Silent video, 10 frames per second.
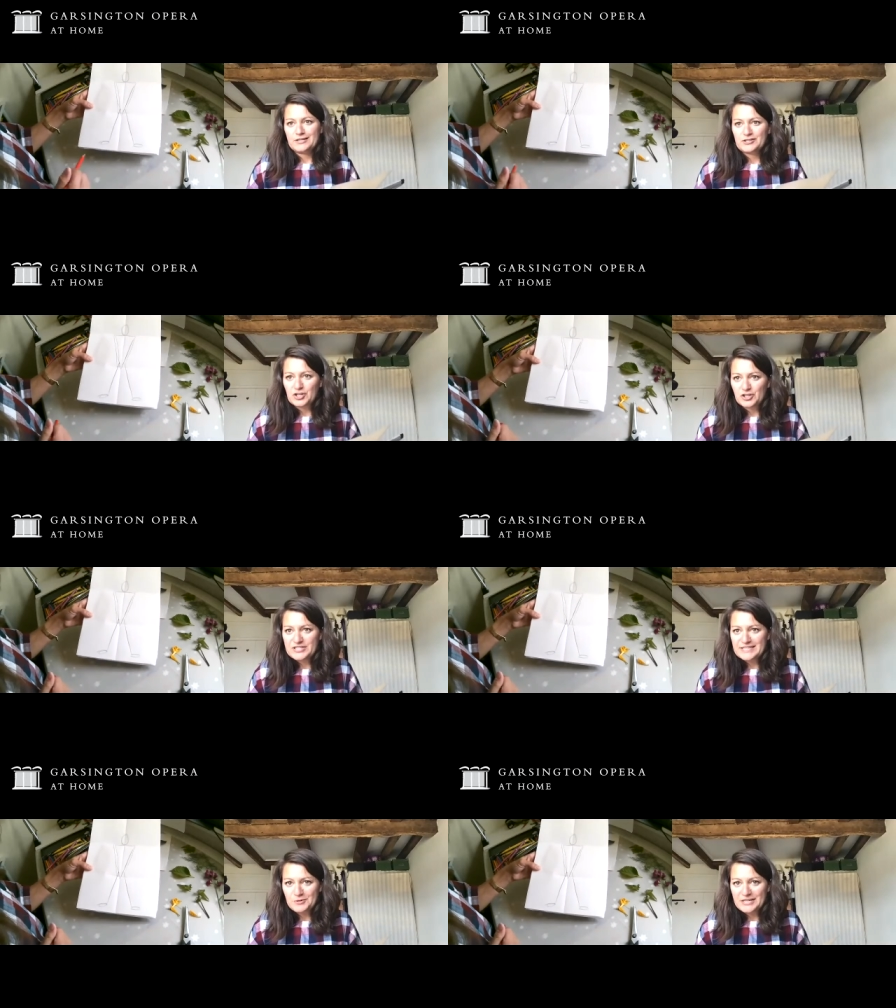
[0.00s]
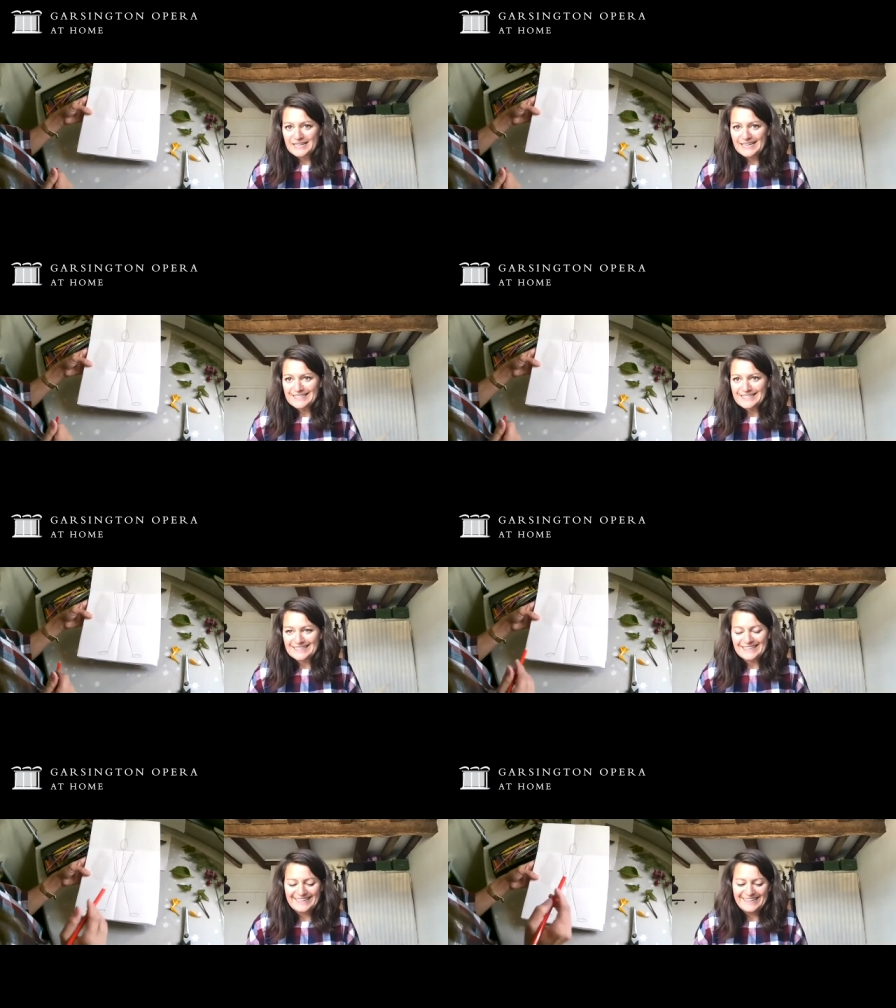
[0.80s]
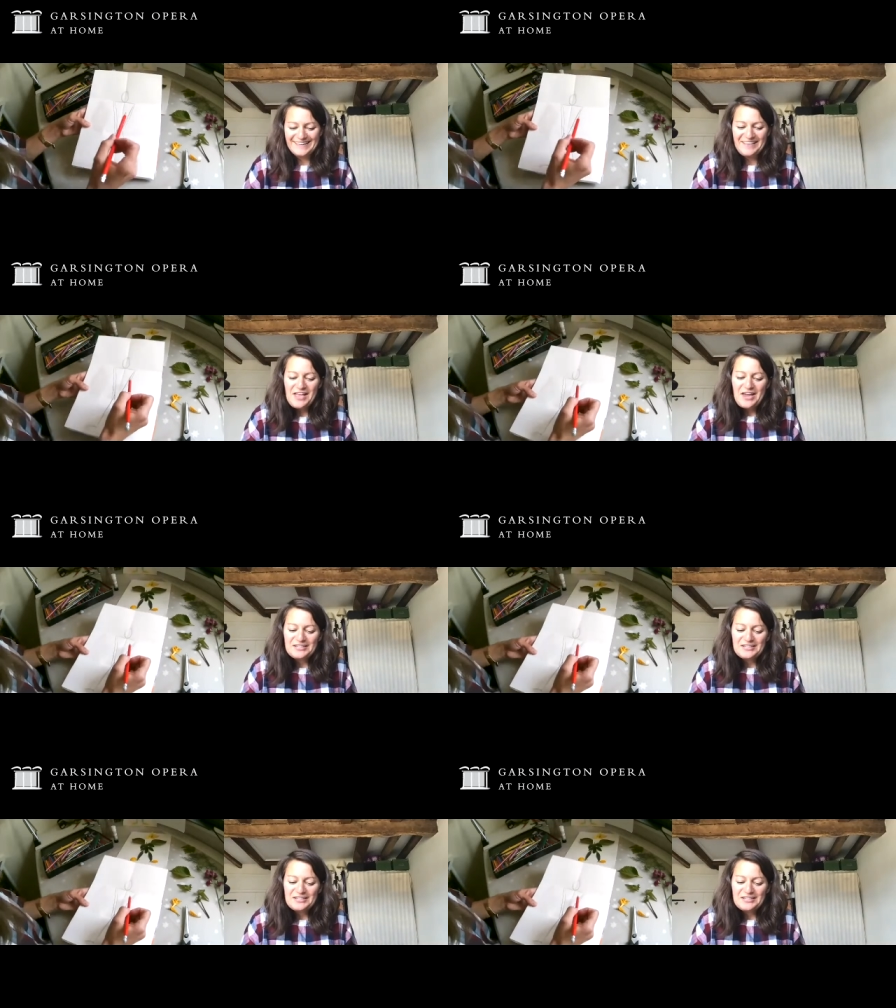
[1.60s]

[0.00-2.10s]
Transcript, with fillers: So can you see what it is?